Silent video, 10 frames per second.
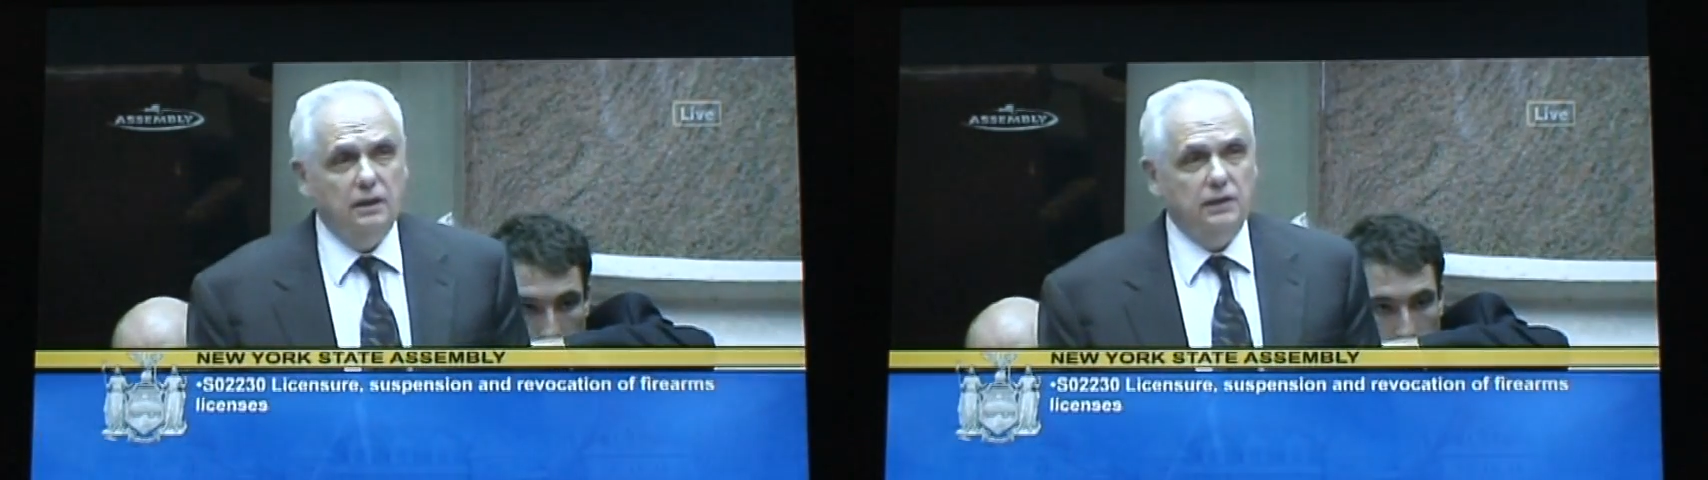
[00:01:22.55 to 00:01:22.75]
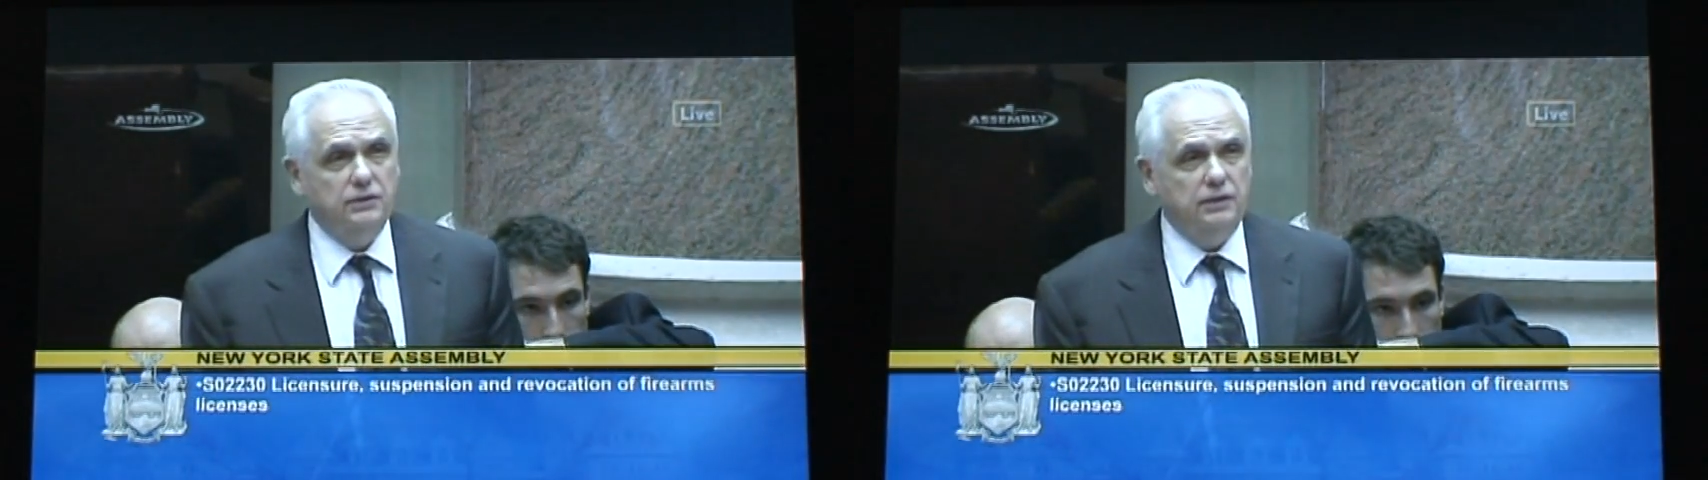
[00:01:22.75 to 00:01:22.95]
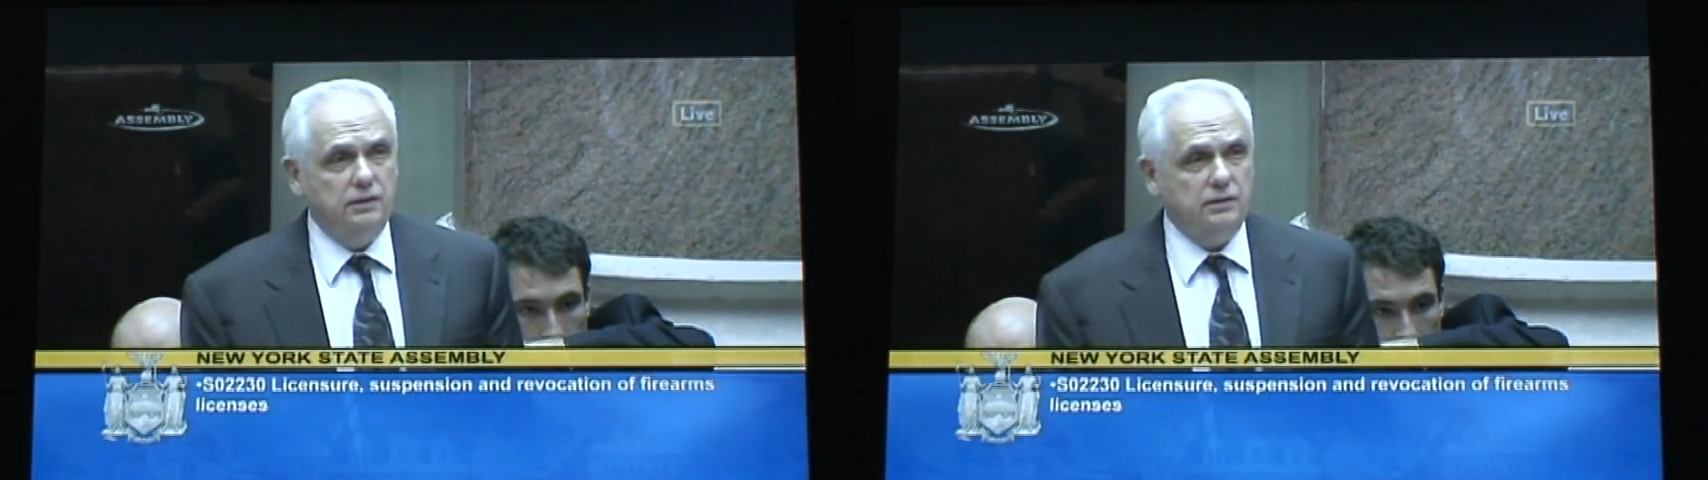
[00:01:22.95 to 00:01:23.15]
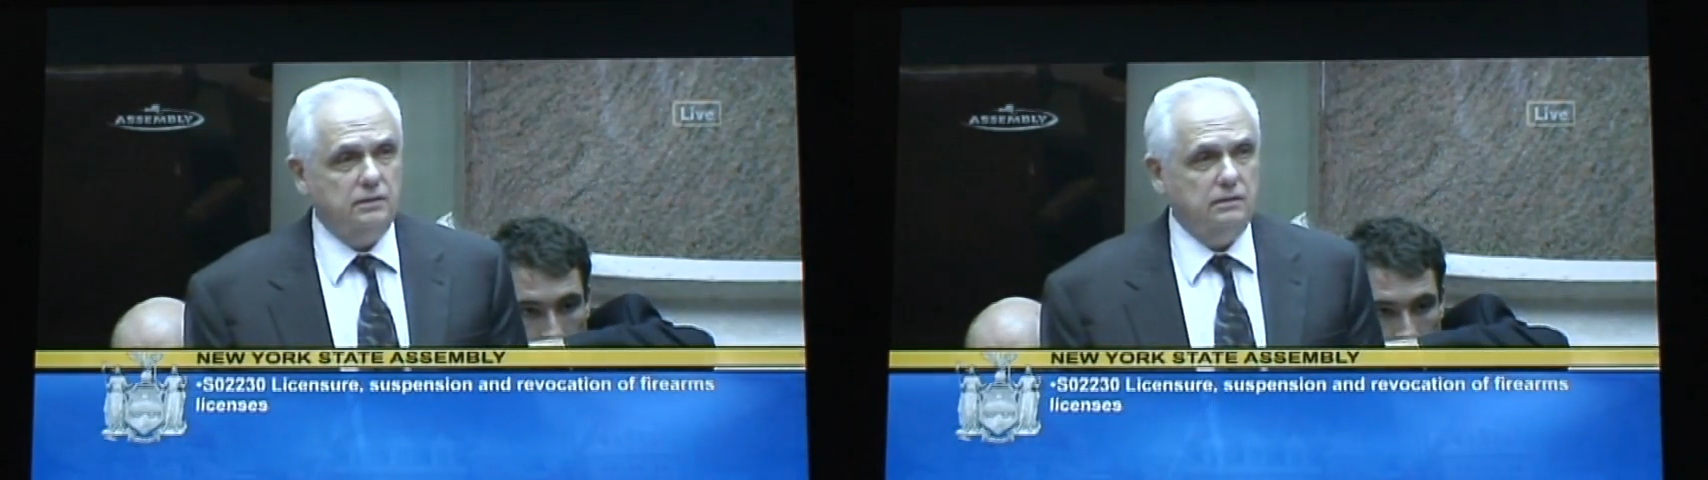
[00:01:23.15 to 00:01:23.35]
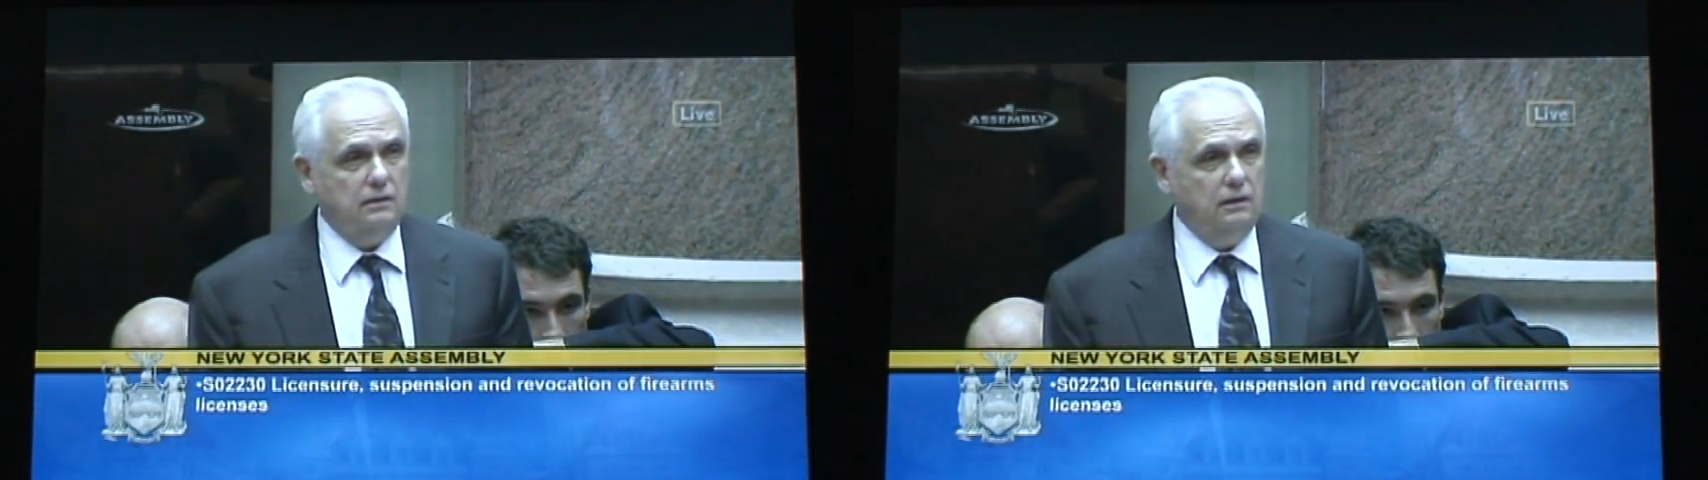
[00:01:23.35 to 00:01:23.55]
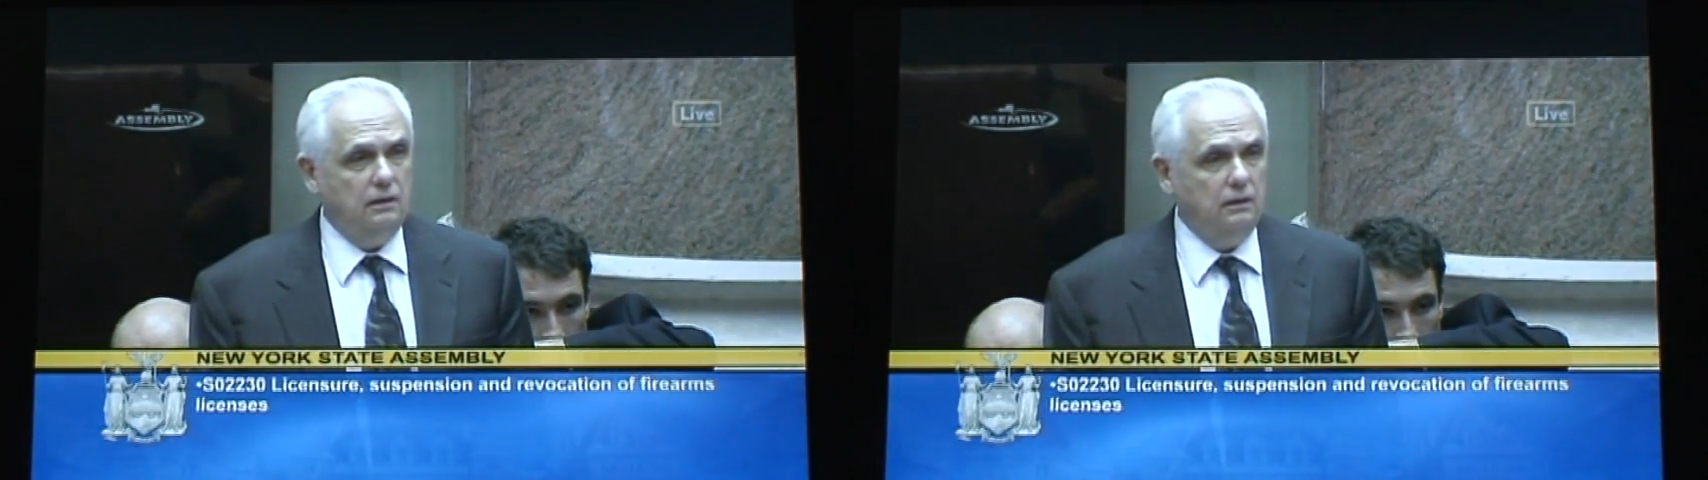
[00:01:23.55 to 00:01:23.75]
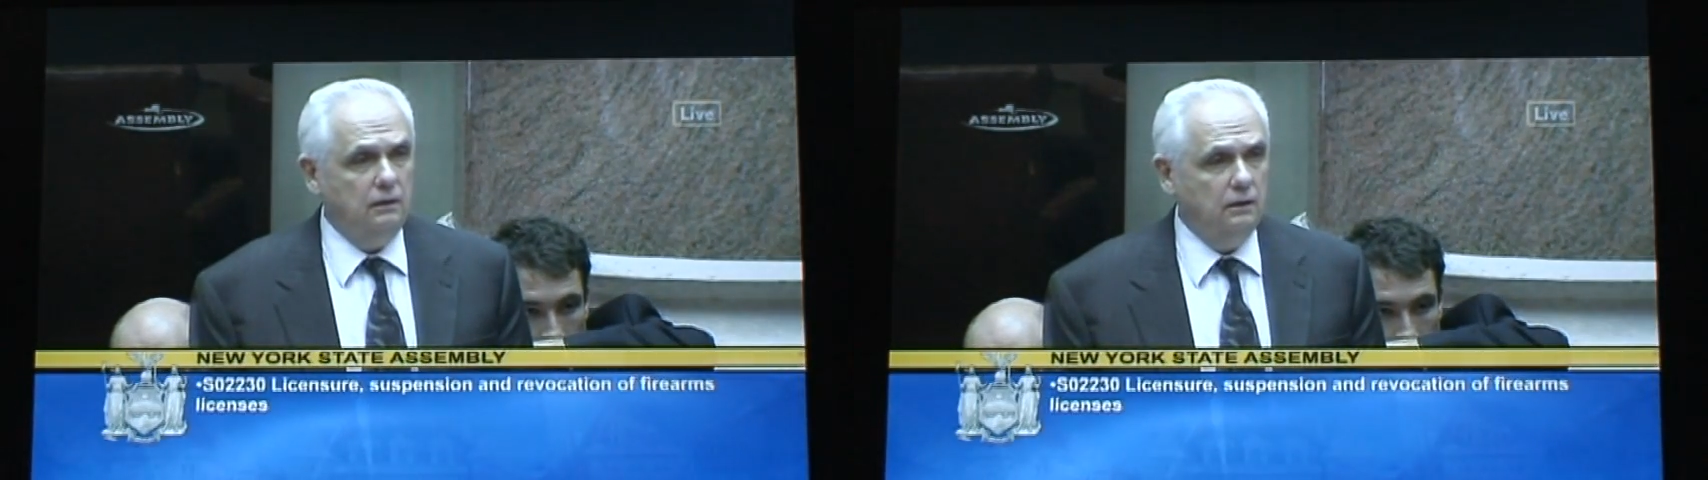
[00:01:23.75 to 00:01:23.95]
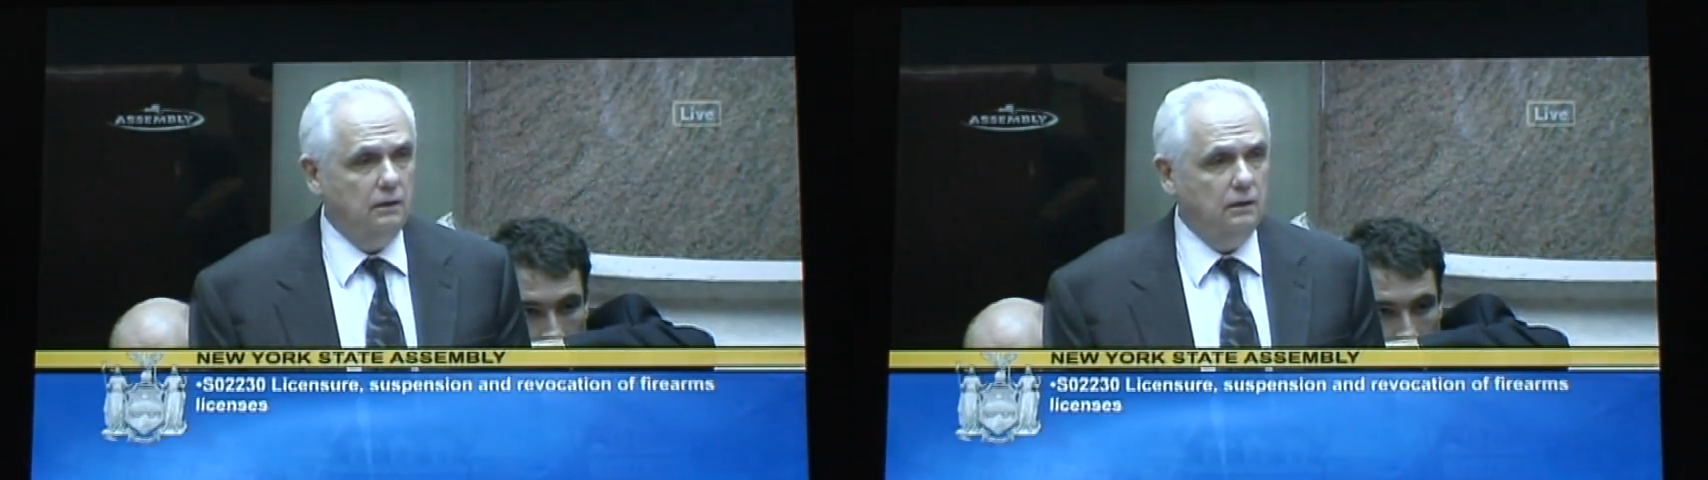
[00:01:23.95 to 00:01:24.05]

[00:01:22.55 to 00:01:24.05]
exists in